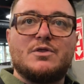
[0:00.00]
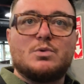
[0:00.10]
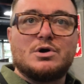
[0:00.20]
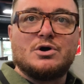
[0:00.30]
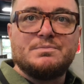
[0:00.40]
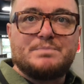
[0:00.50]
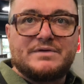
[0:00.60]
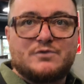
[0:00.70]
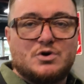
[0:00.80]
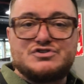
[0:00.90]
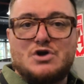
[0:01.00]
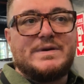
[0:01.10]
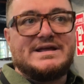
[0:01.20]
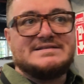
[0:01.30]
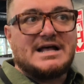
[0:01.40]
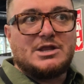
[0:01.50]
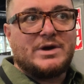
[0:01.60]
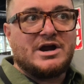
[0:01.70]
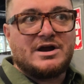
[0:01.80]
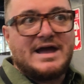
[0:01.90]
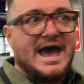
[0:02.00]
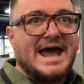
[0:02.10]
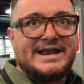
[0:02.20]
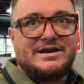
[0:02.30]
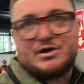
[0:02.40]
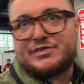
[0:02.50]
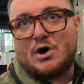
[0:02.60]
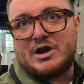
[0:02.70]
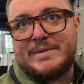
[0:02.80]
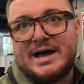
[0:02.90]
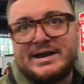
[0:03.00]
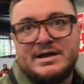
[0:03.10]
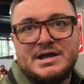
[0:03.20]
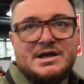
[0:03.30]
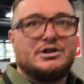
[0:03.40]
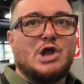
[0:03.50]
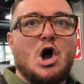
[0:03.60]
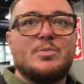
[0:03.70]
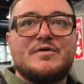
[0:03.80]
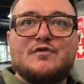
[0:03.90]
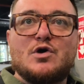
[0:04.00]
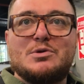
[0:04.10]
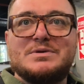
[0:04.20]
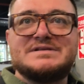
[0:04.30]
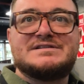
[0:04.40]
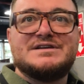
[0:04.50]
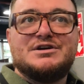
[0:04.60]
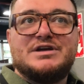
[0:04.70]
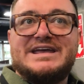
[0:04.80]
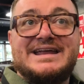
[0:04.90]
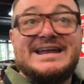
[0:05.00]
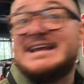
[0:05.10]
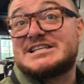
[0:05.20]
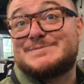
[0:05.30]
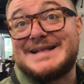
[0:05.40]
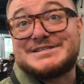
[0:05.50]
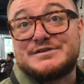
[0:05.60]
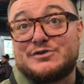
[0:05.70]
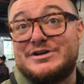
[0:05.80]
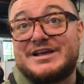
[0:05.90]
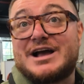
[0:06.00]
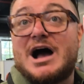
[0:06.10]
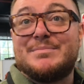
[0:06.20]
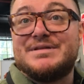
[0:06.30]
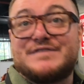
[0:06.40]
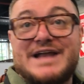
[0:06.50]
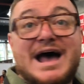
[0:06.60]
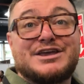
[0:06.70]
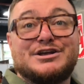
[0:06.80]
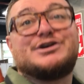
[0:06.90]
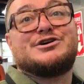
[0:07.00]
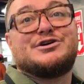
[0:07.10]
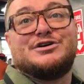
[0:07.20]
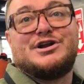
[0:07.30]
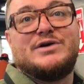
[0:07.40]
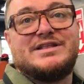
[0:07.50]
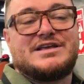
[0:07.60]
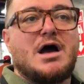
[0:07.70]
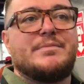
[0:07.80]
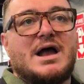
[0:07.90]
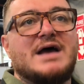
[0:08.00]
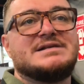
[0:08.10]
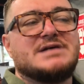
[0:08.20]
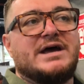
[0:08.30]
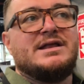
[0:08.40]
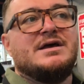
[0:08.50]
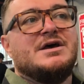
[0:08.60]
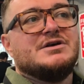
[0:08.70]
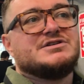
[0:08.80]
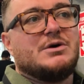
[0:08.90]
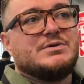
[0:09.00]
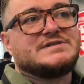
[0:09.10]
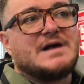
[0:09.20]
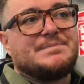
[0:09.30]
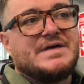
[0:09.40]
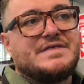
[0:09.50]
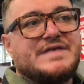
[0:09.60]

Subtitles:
world, but of course nobody in Delaware had it or thought about it long before it was inexpensive or in the common vernacular or, in common eyesight. So it was something